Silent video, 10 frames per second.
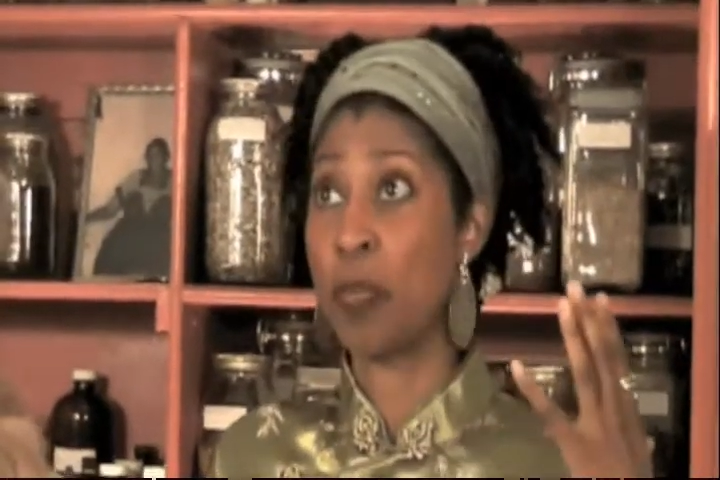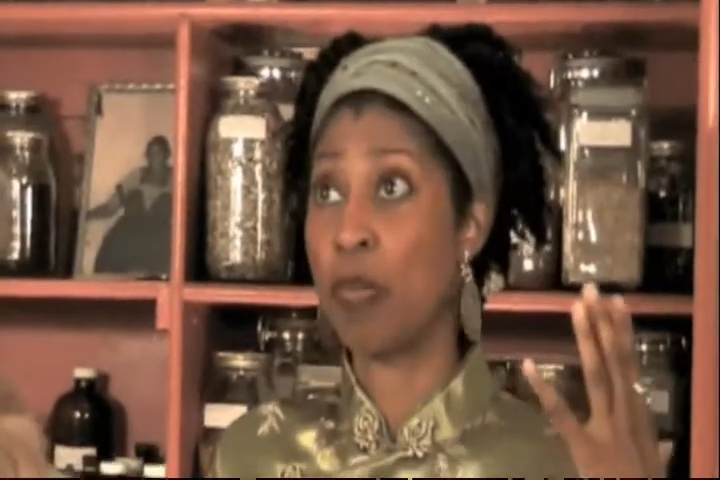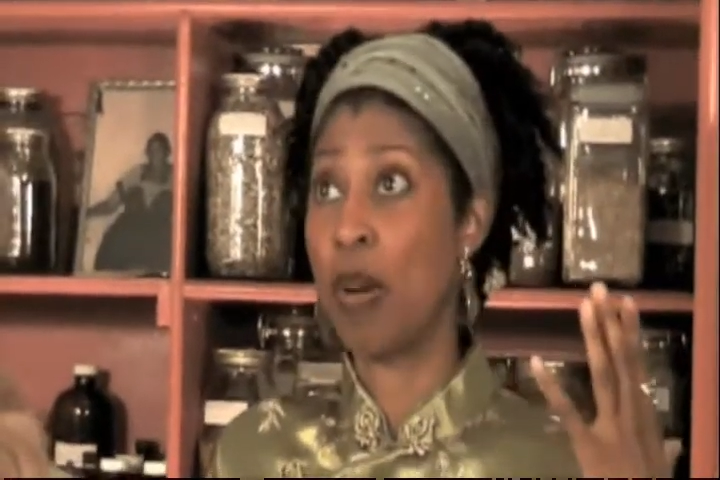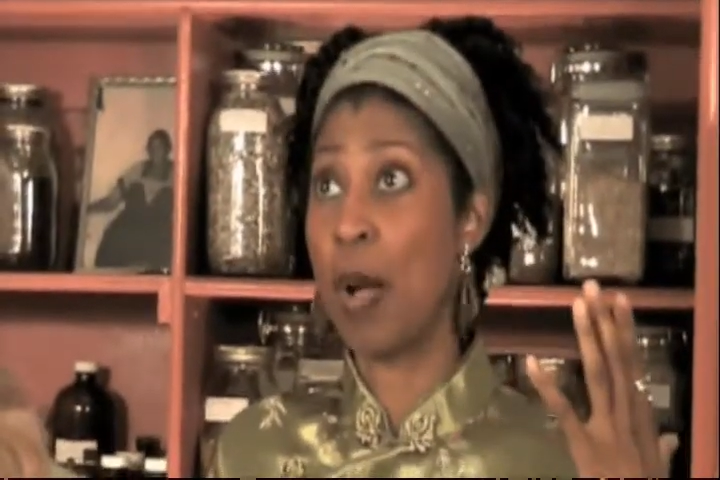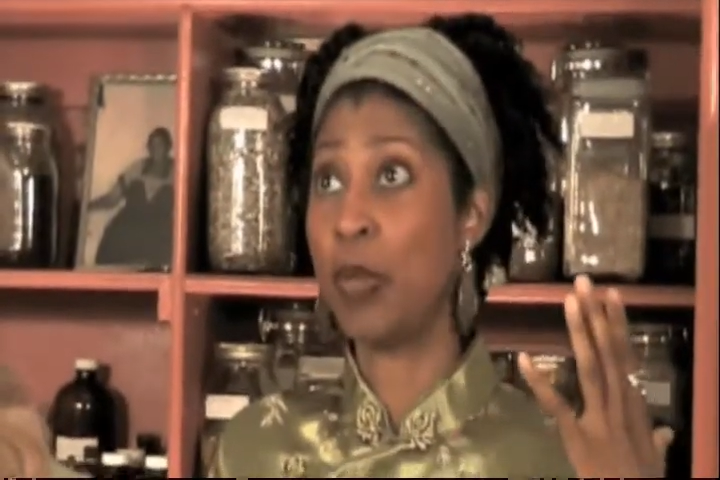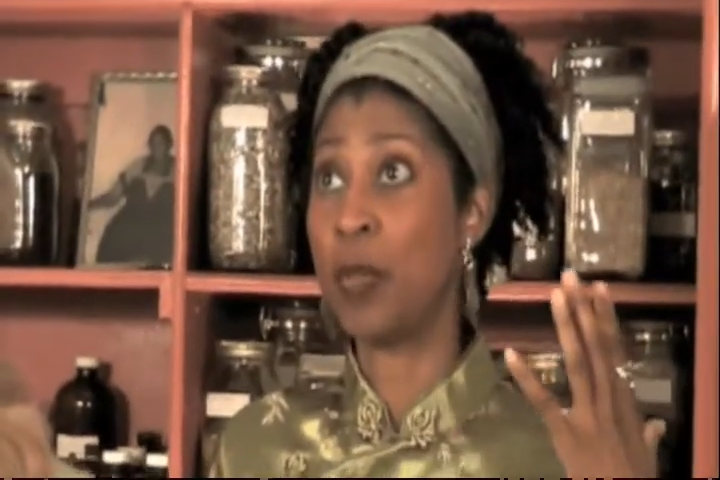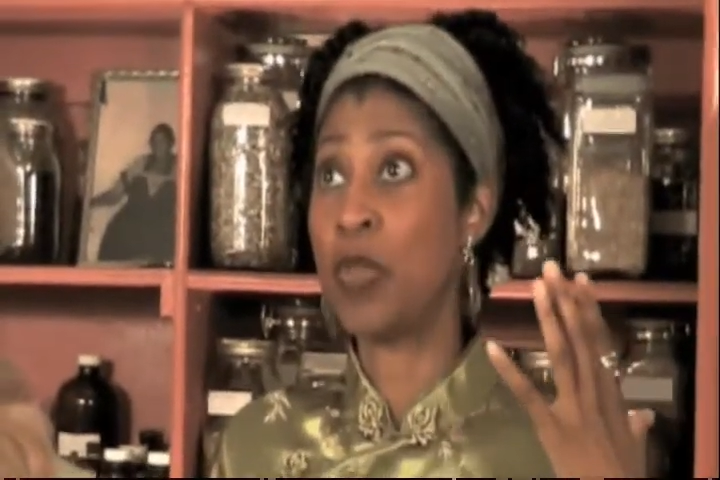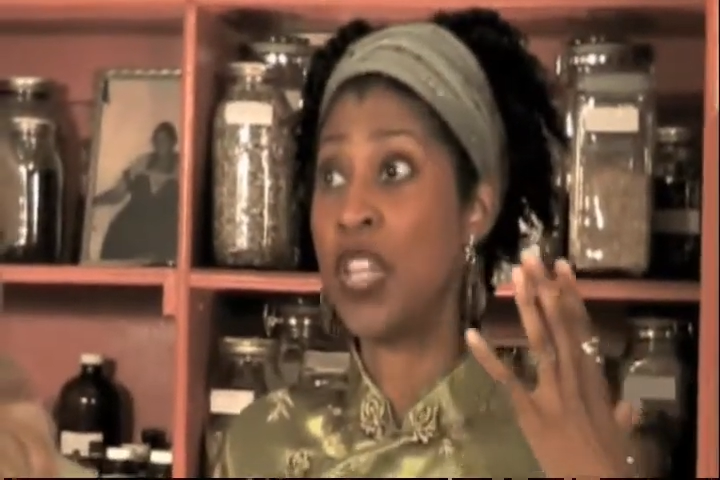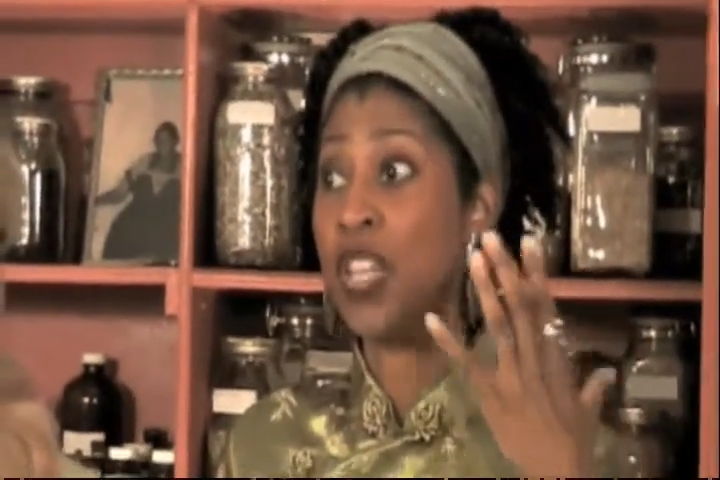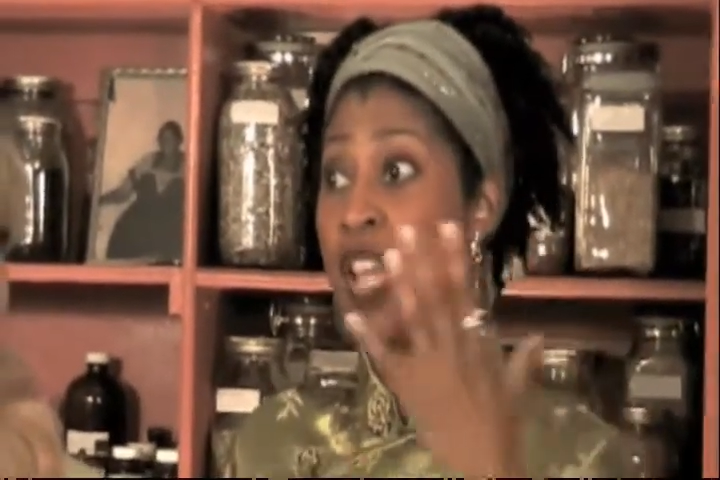
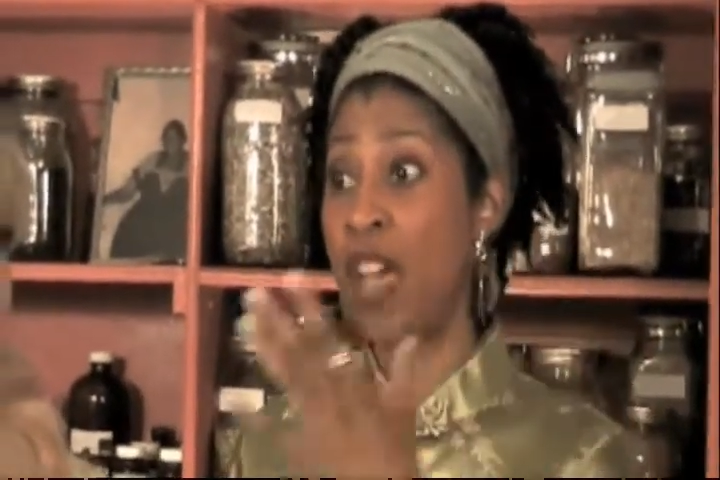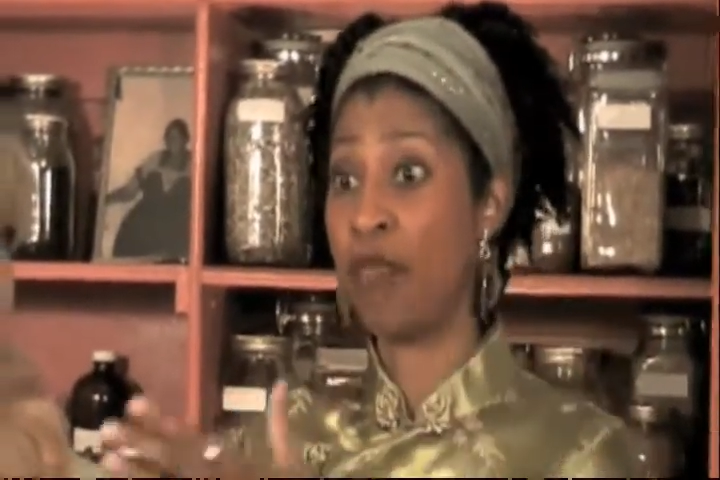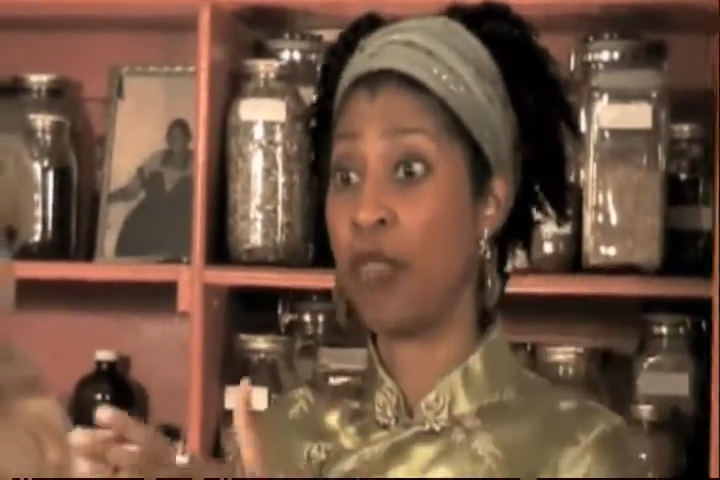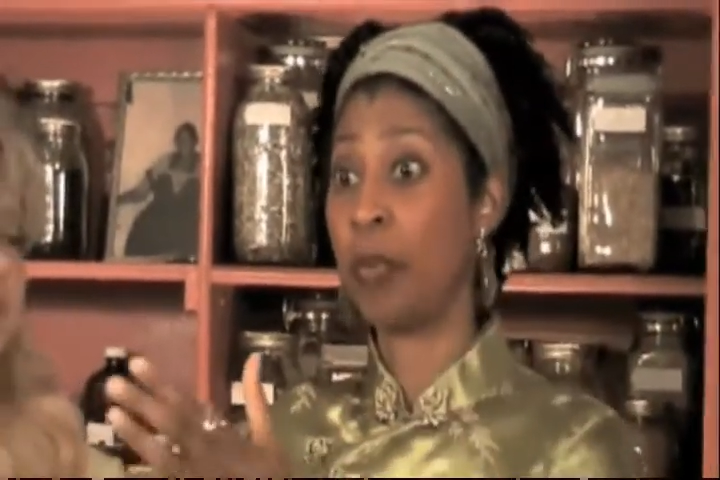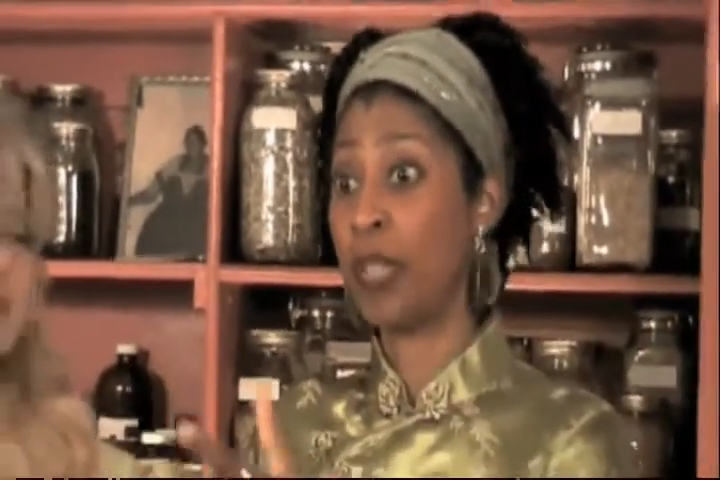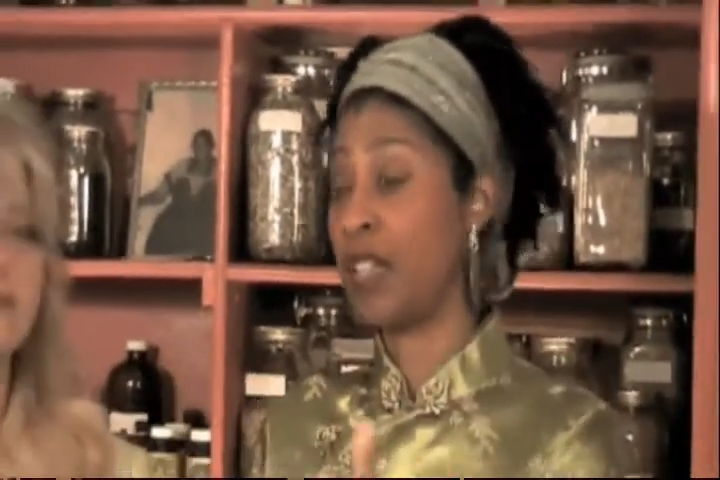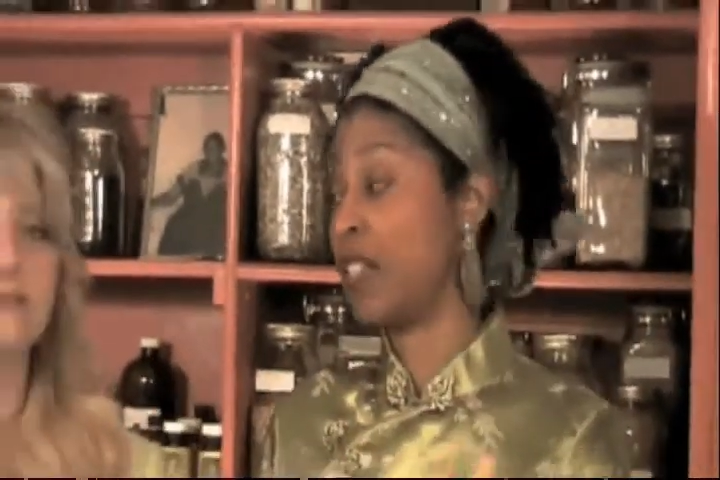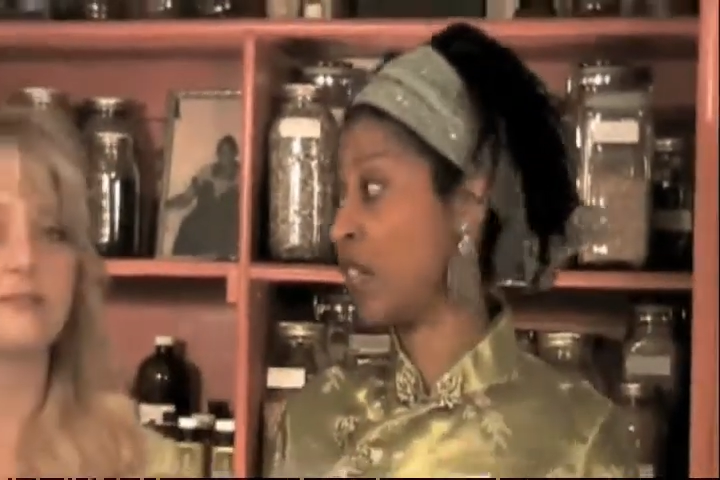problems in every place that